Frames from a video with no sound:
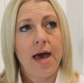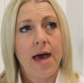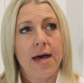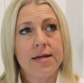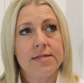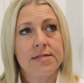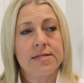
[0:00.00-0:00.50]

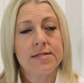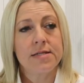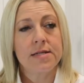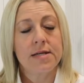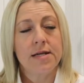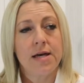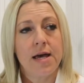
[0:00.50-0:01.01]
and
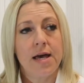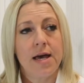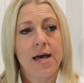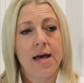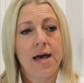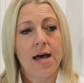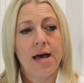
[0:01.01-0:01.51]

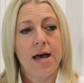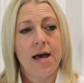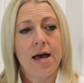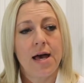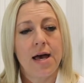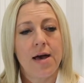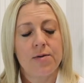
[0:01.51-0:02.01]

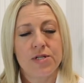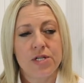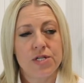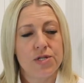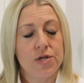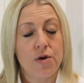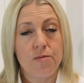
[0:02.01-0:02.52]
I was
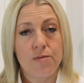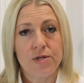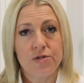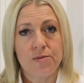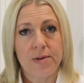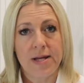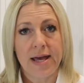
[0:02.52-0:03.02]
just so
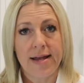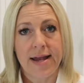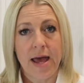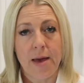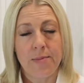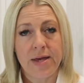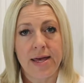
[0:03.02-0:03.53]
miserably
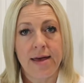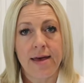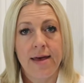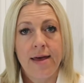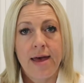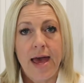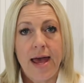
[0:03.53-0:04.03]
unhappy,
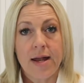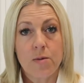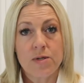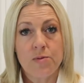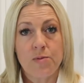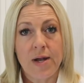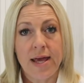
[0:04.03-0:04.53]
and I
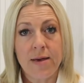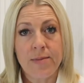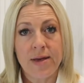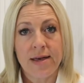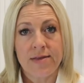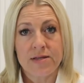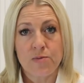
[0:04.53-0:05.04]
was
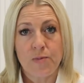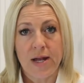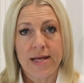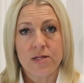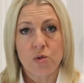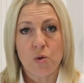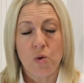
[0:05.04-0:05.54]
blaming this
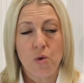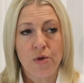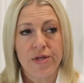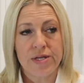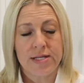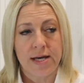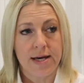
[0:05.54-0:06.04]
place all
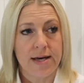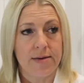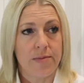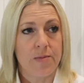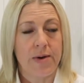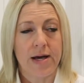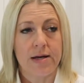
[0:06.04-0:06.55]
the
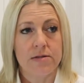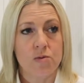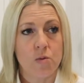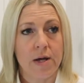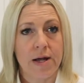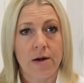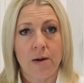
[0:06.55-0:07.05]
time about
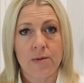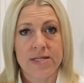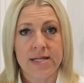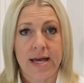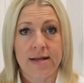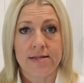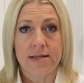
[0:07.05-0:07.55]
where I was
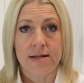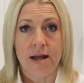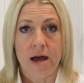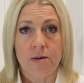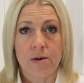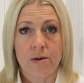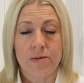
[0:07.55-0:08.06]
at and
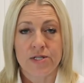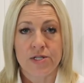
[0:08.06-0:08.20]
how I